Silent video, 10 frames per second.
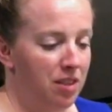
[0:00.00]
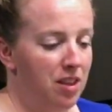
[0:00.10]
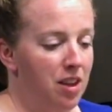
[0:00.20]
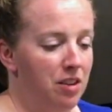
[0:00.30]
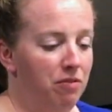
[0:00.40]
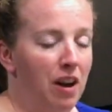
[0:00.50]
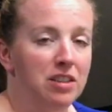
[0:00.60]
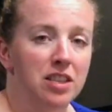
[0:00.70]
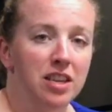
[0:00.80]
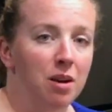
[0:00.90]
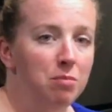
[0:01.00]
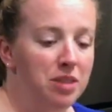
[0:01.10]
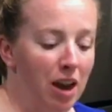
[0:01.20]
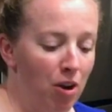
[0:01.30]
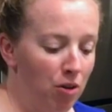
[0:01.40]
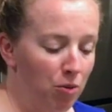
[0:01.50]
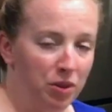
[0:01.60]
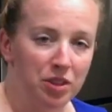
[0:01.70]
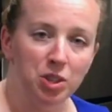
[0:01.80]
the faucet comes out with